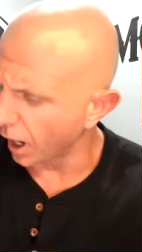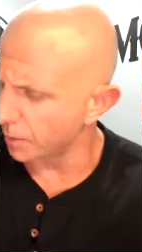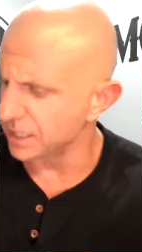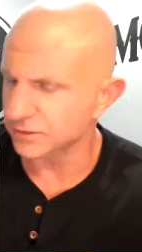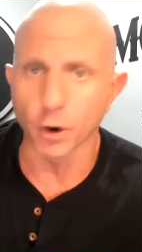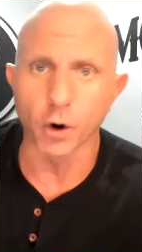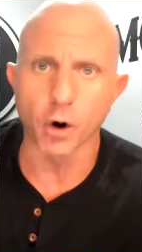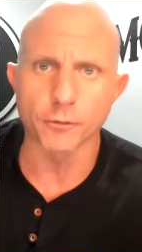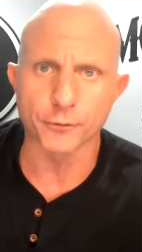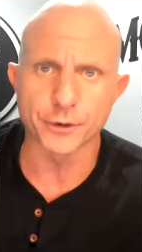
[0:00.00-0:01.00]
Um, that's all
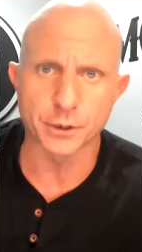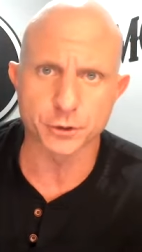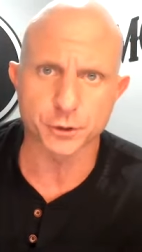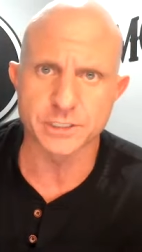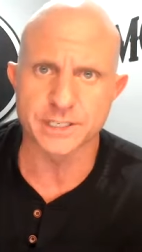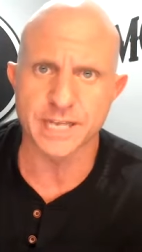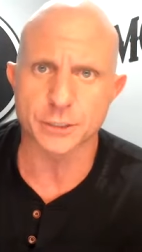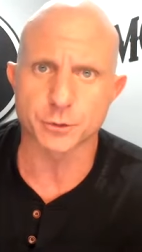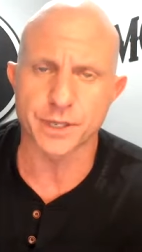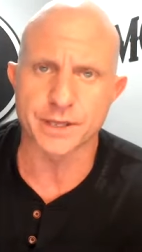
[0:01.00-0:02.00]
all free, no strings
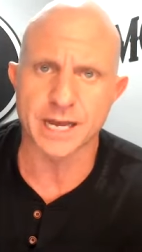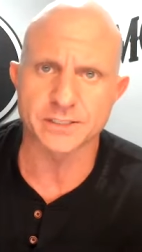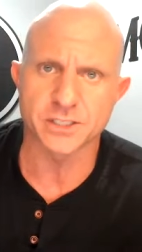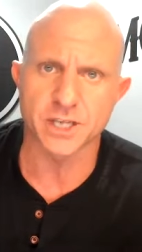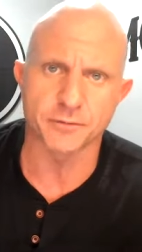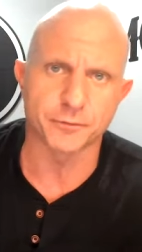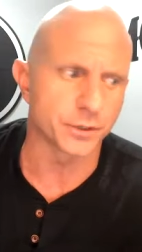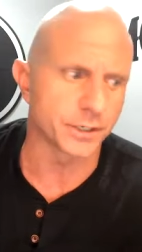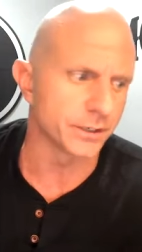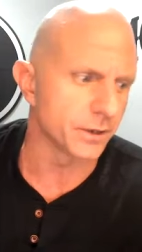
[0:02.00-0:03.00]
attached with any of that stuff.
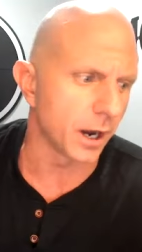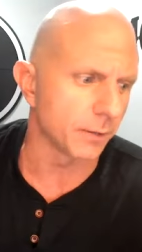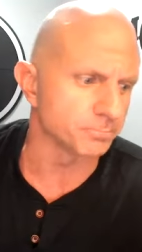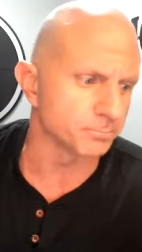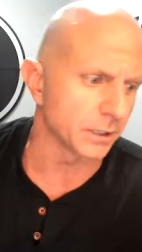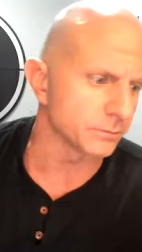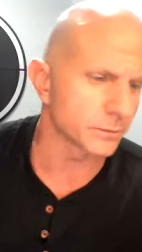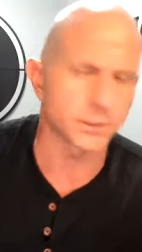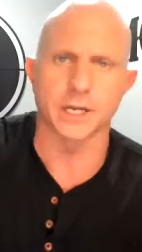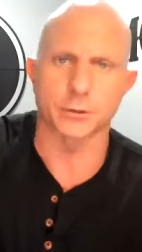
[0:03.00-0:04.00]
You can um, you know
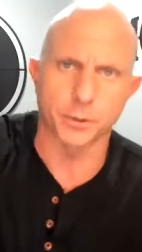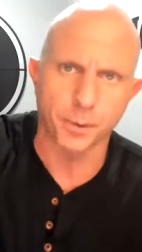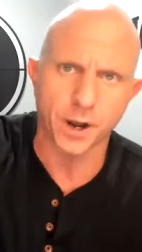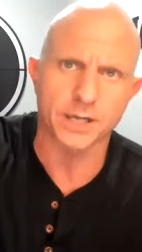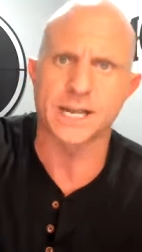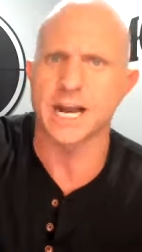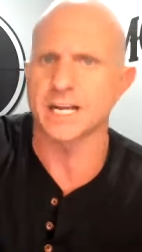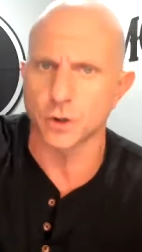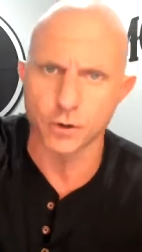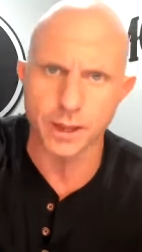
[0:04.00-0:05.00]
connect with the
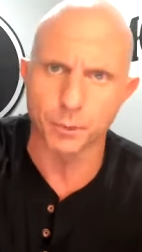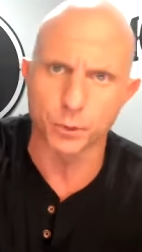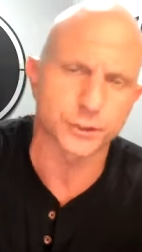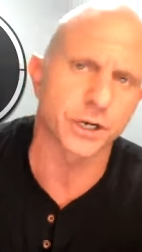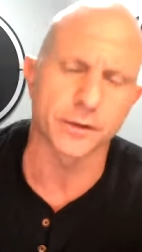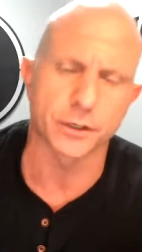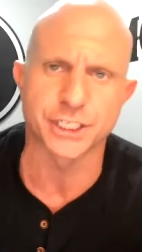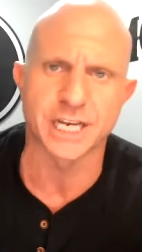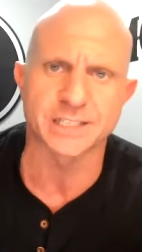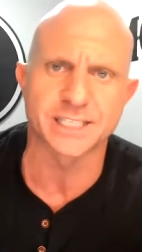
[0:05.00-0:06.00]
podcast, all that bullshit on there.
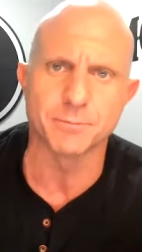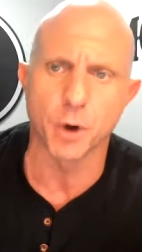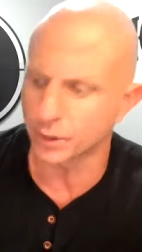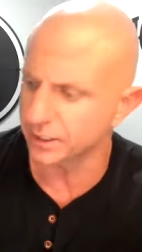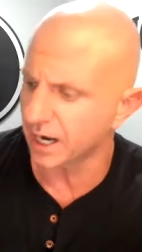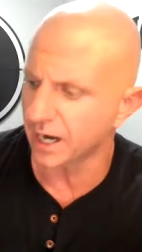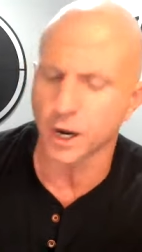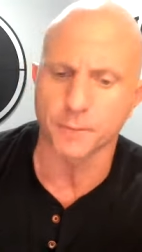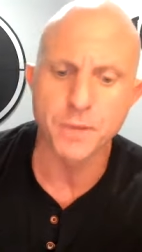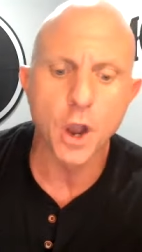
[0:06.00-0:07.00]

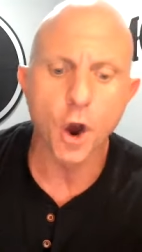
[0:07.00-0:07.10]
gsdmode.com.